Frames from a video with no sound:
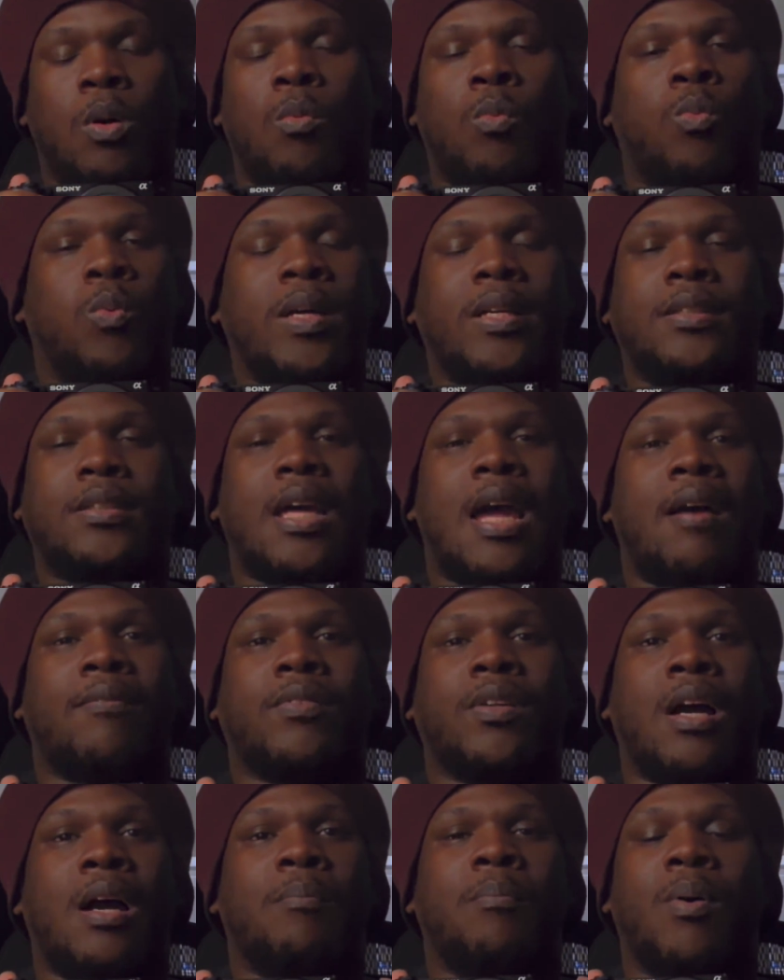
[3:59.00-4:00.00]
weeks after
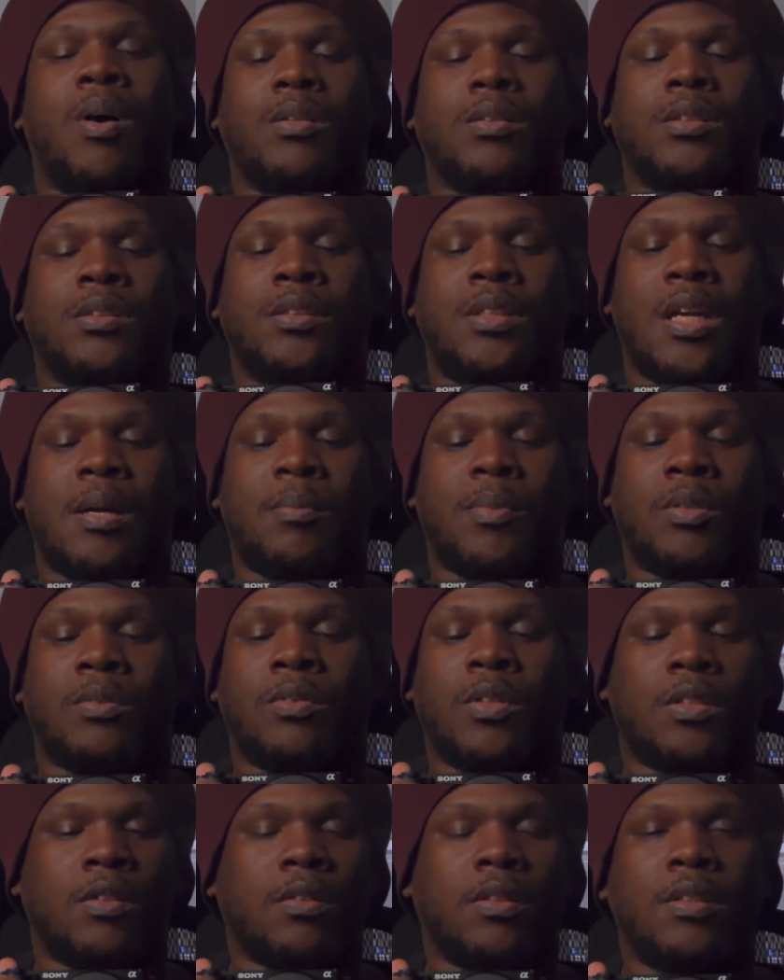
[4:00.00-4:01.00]
I bought this camera,
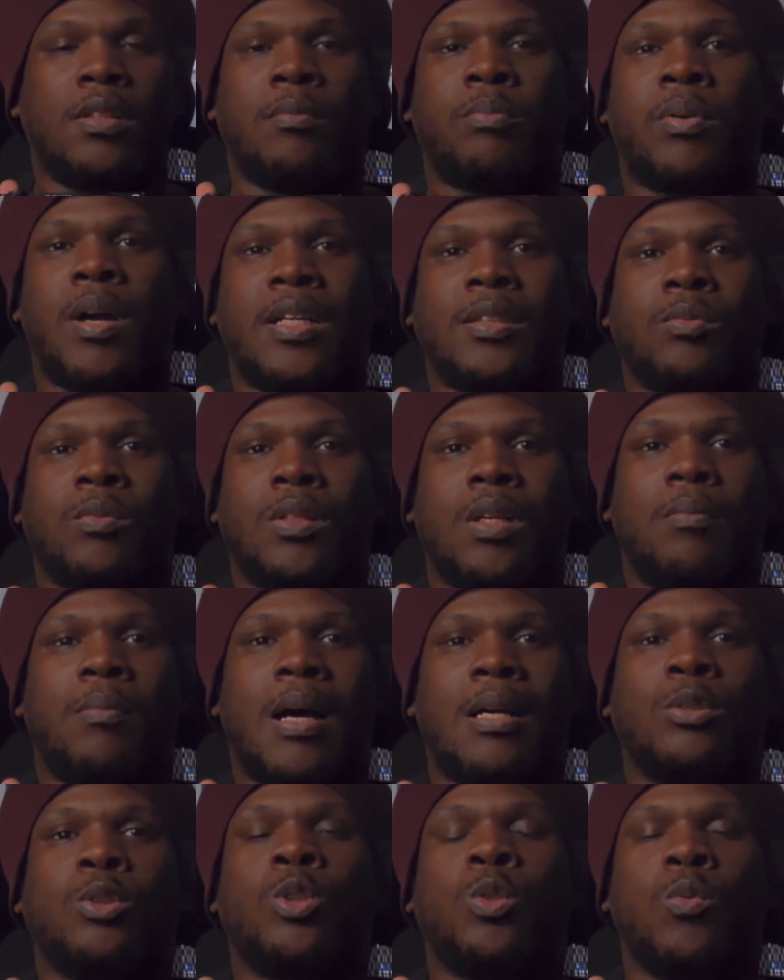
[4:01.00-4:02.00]
literally the price went up by
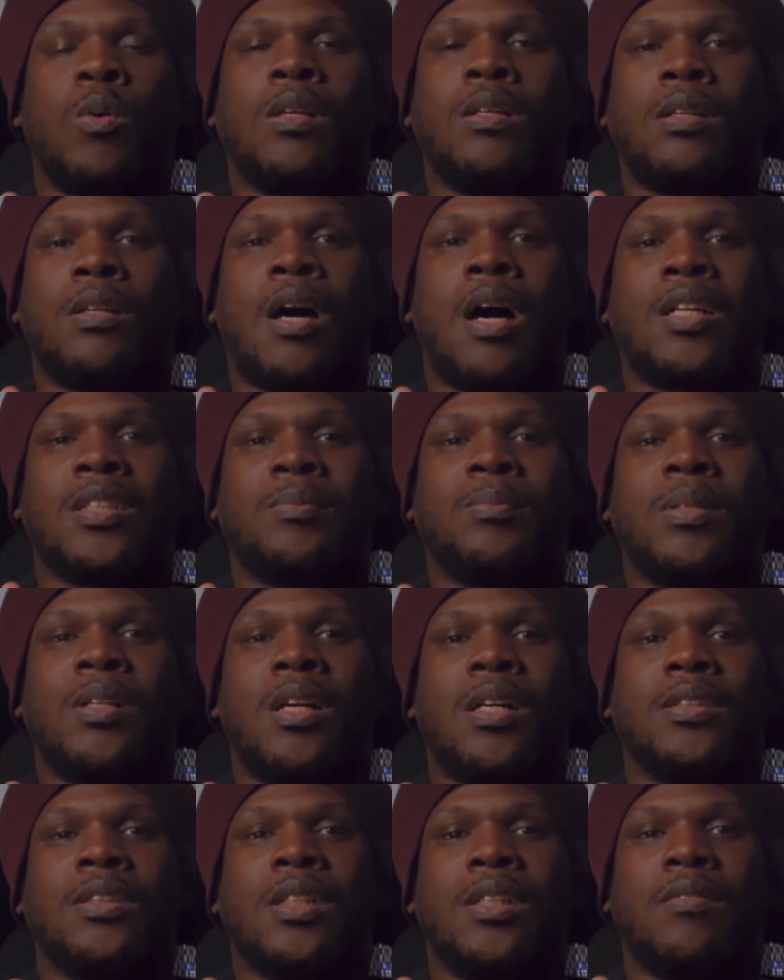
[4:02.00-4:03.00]
$200
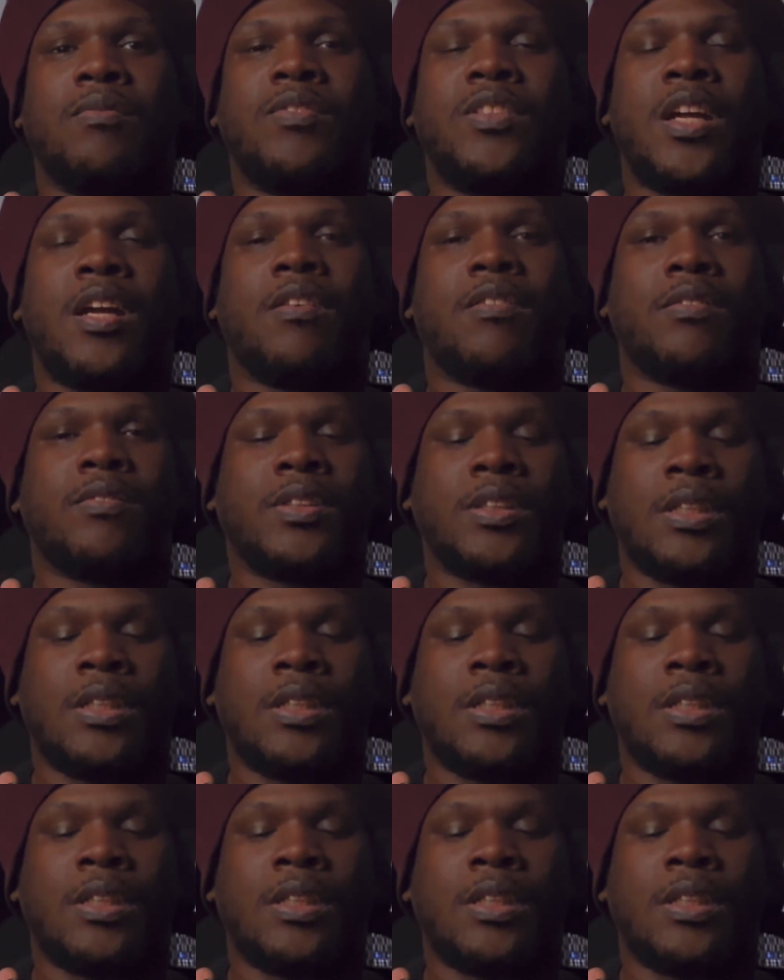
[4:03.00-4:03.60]
because of tariffs.